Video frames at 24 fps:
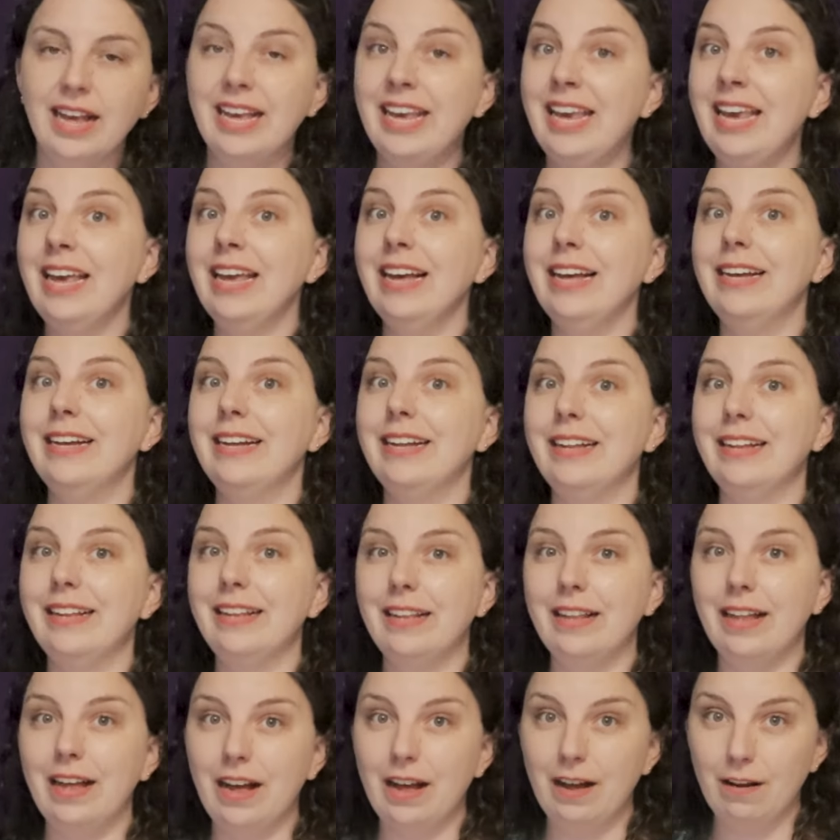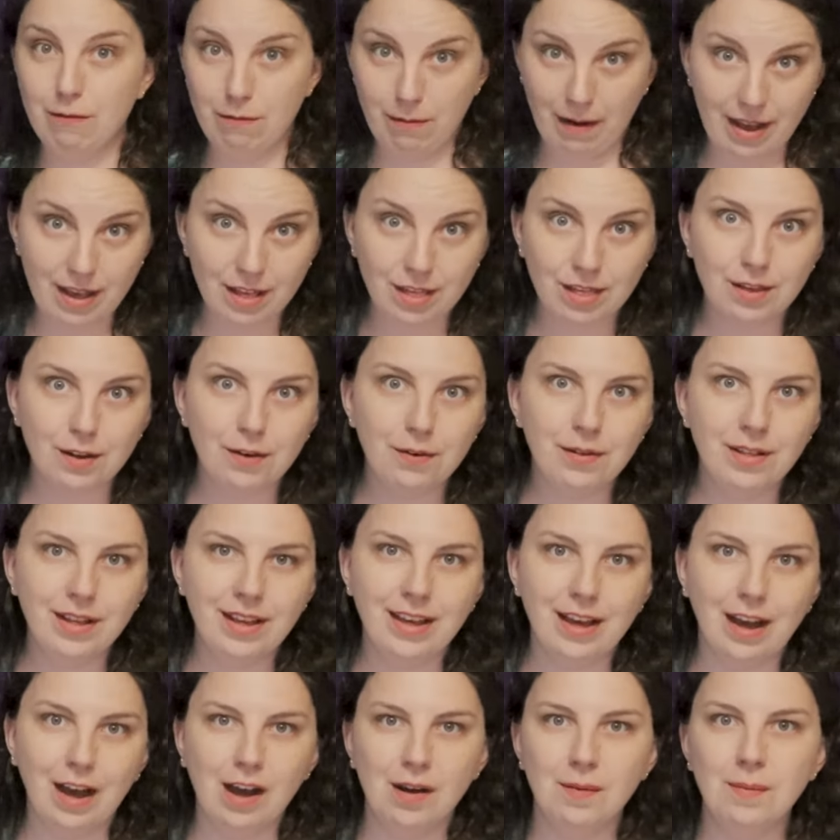kill
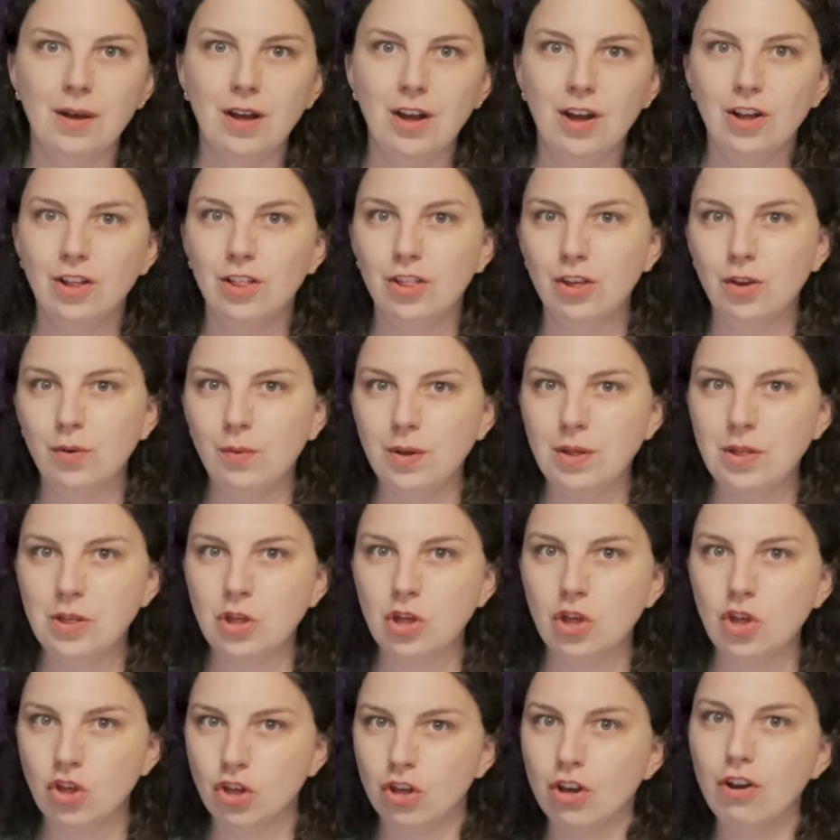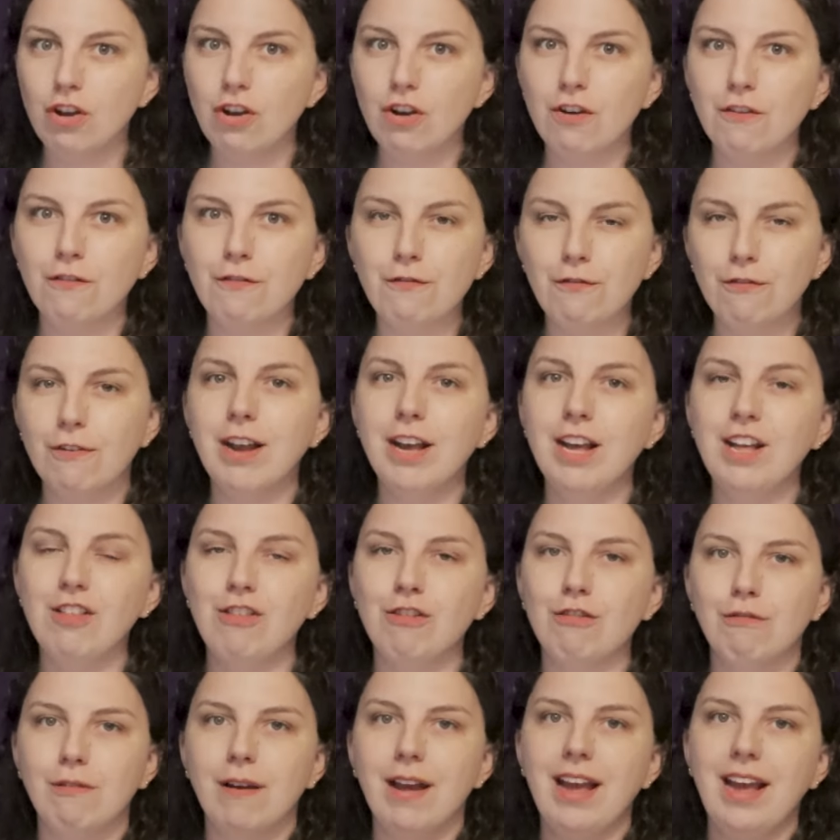Rhazodium to ensure free
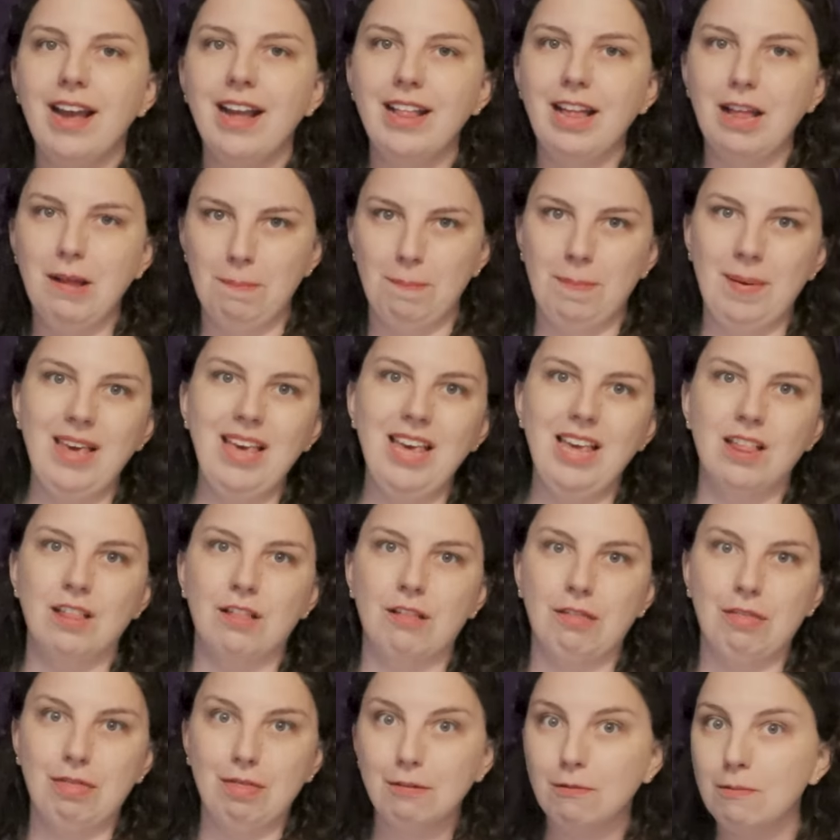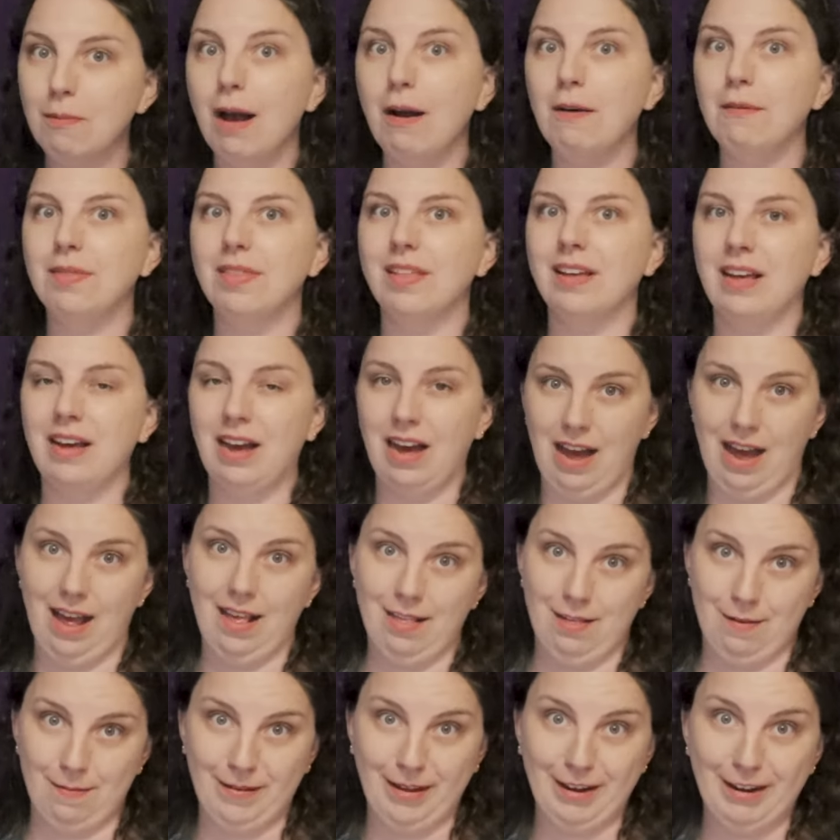trade and peace throughout the
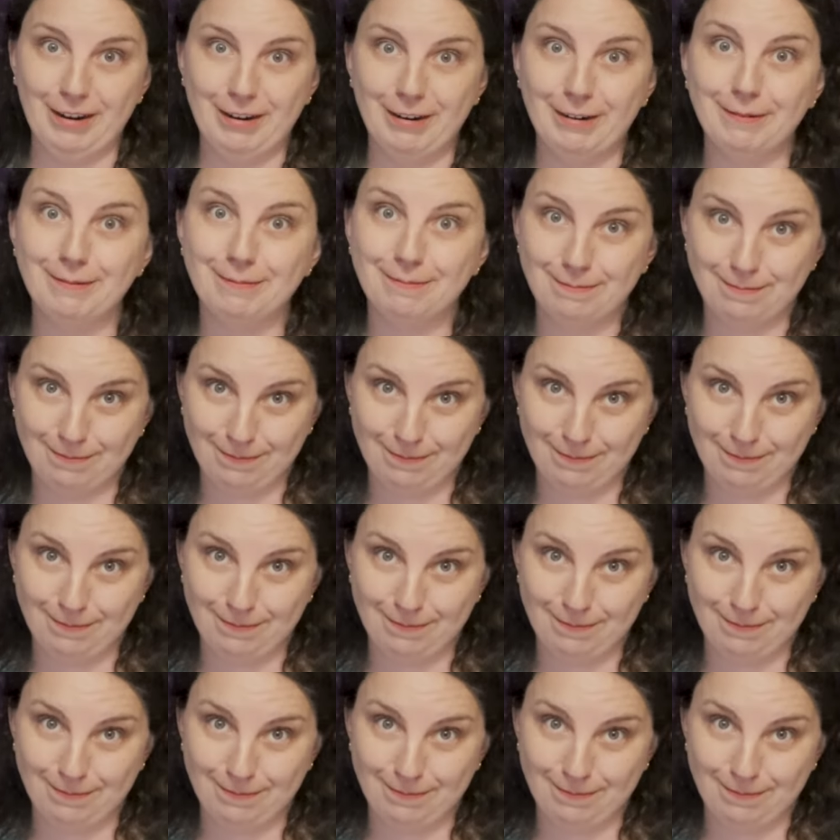Cosmere.